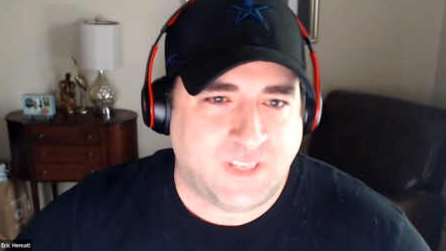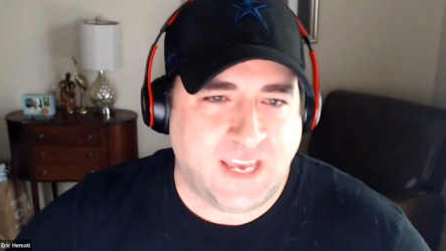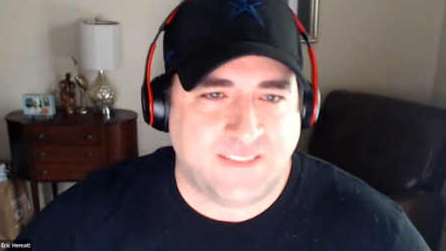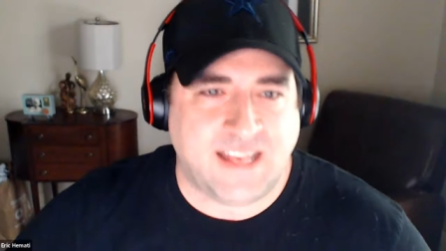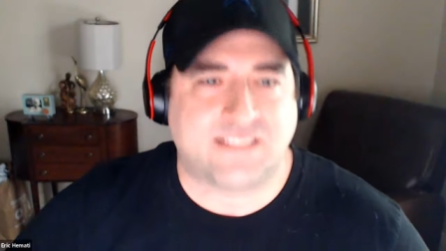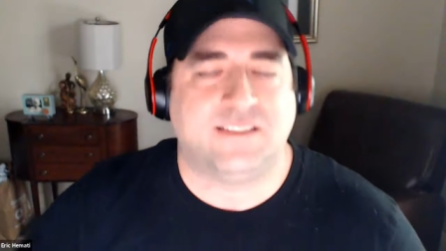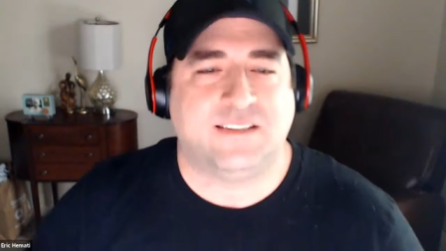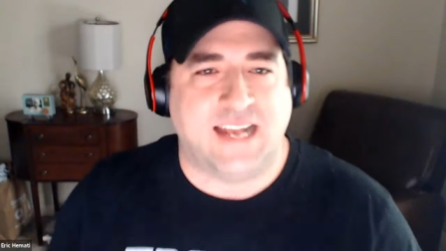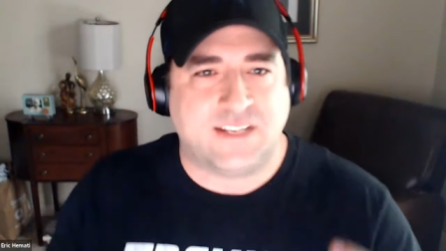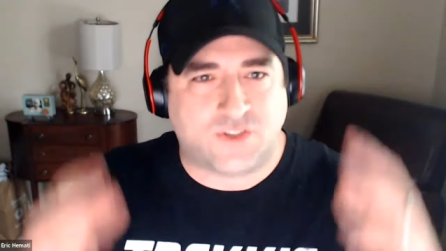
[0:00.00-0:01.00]
Okay. That's,
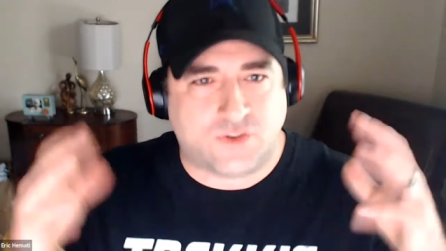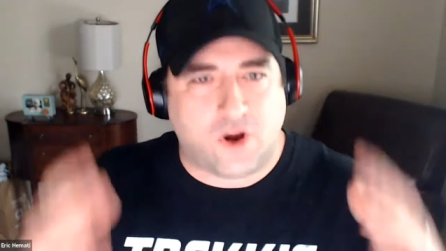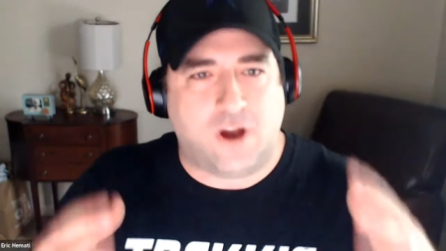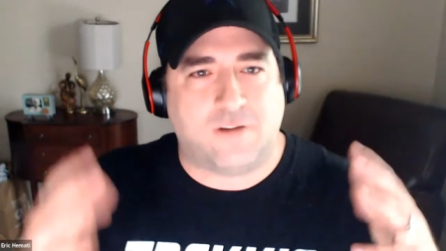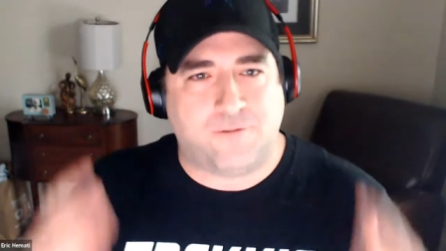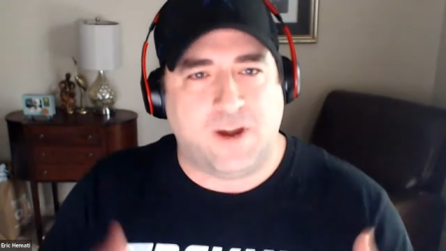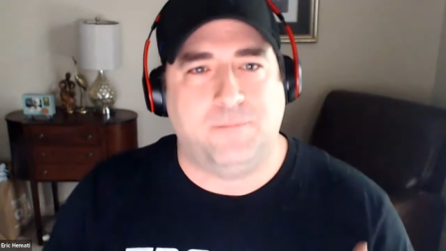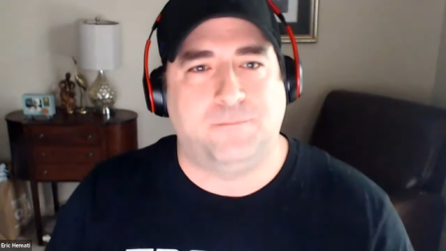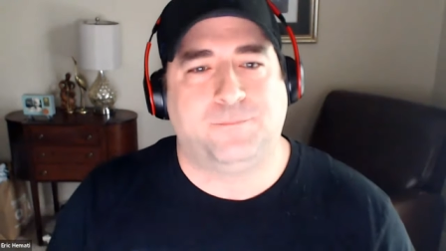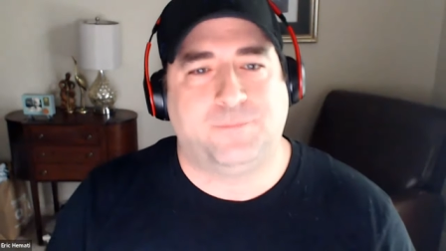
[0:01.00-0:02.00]
that's strong
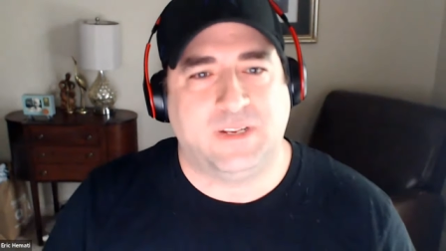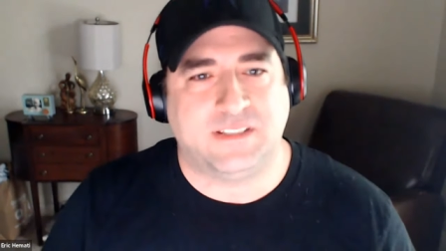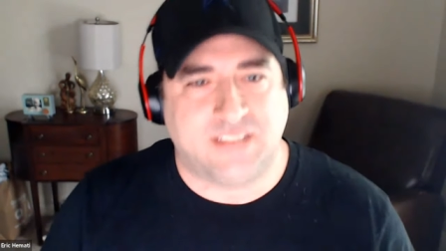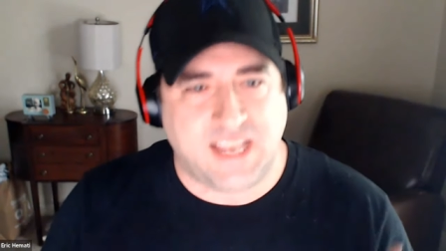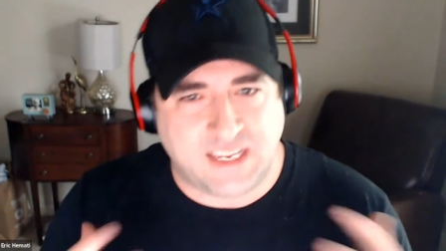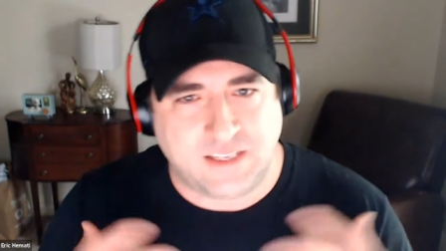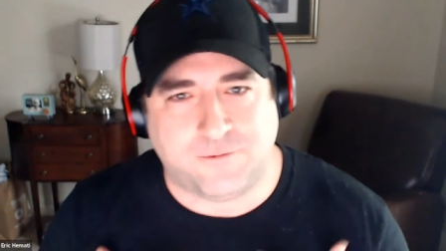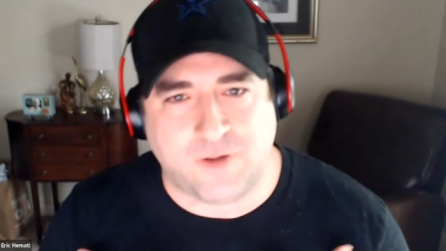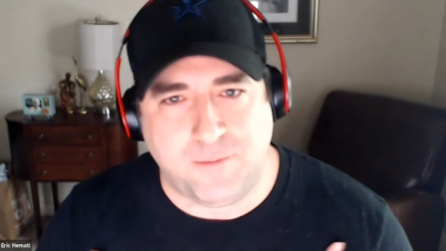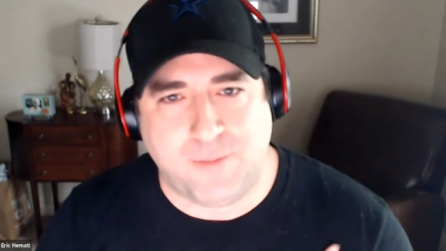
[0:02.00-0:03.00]
frame. That's taking the
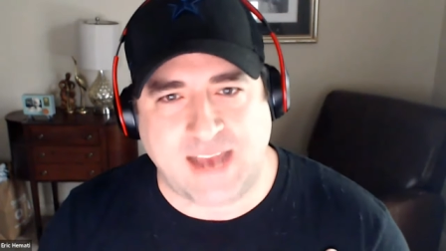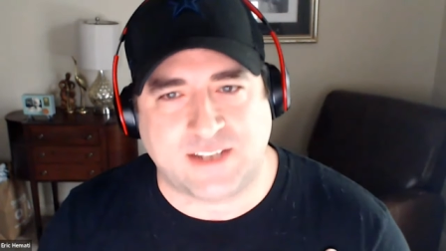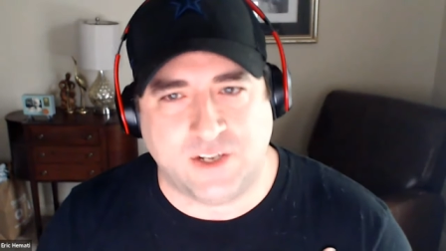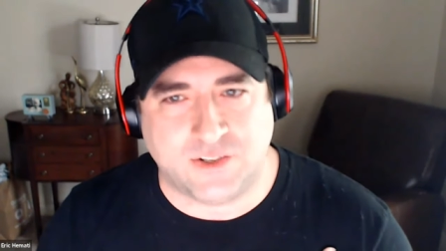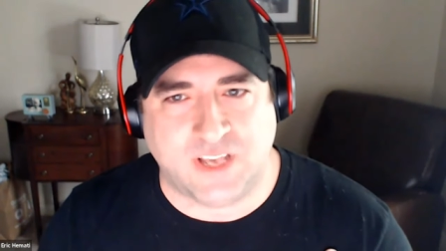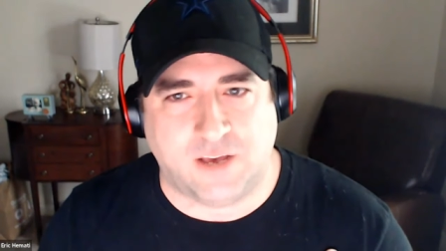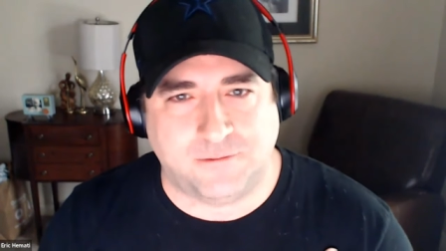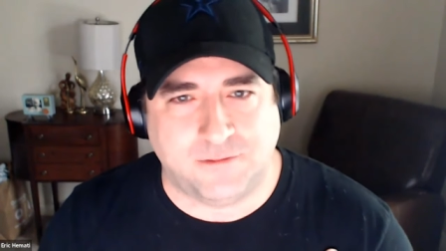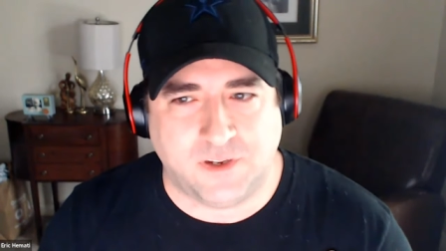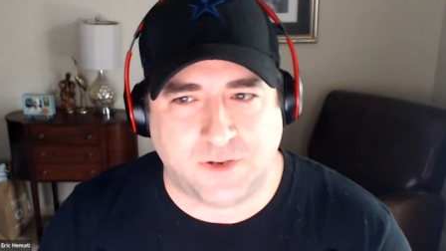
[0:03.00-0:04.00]
frame back to yourself.
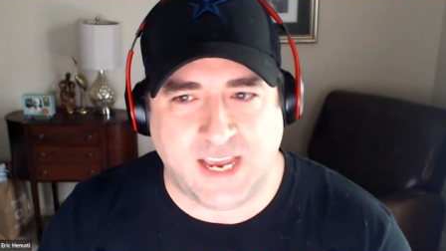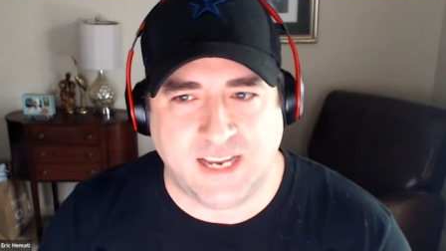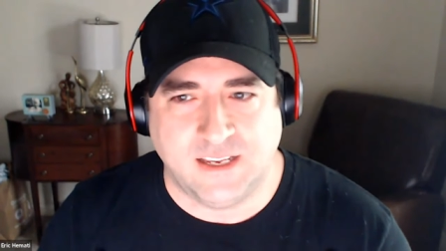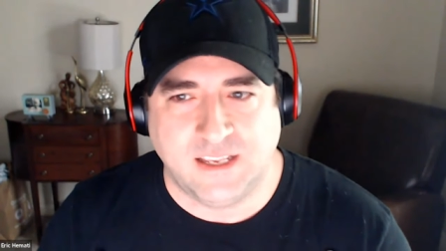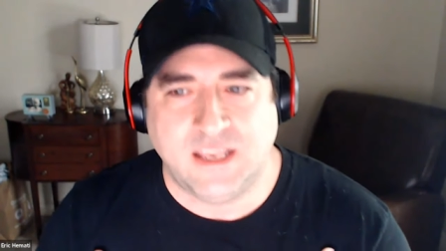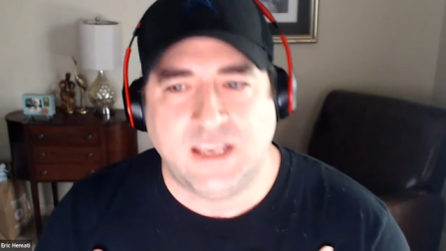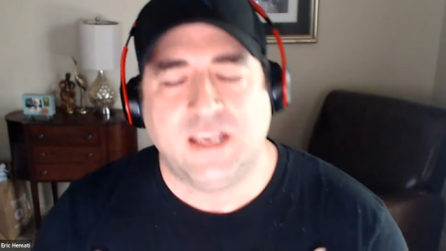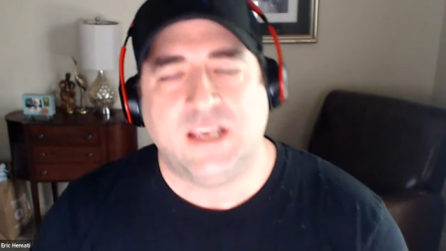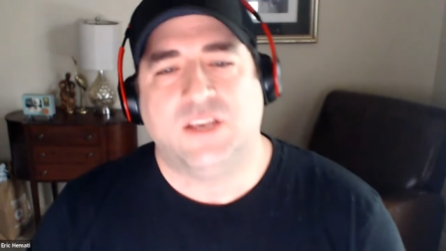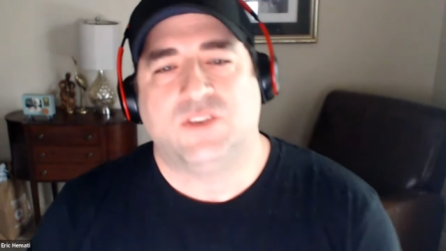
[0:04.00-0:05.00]
Okay.
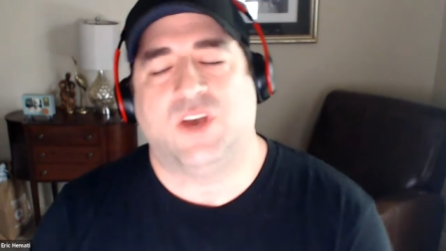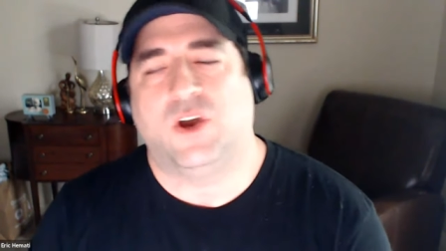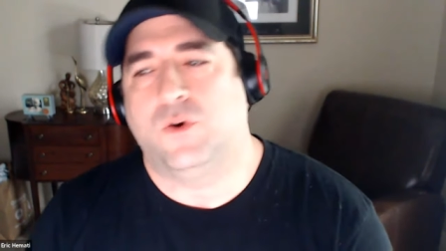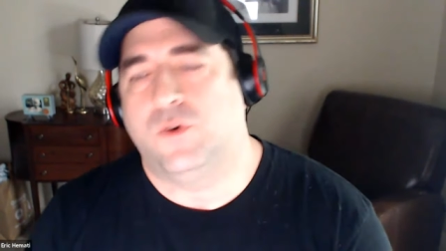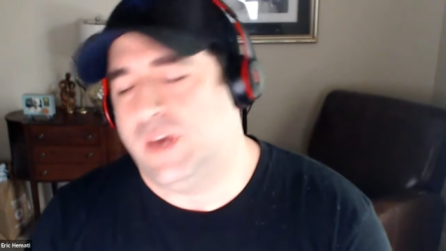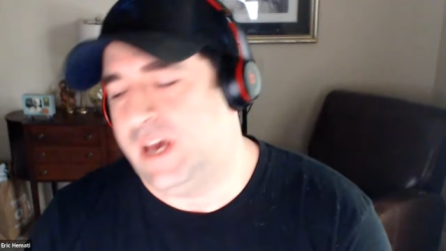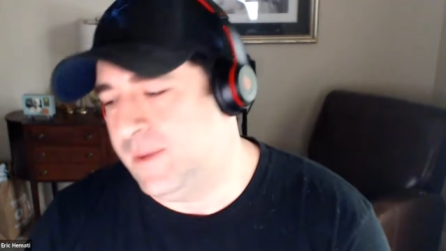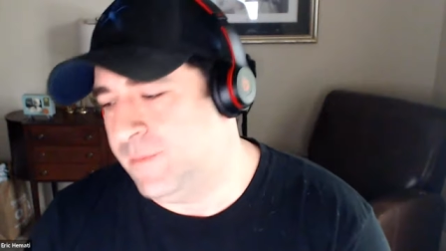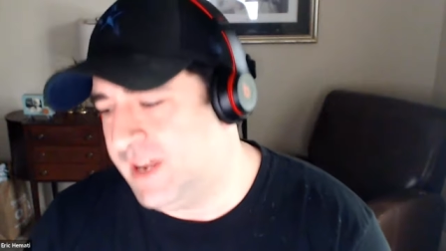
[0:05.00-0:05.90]
So um,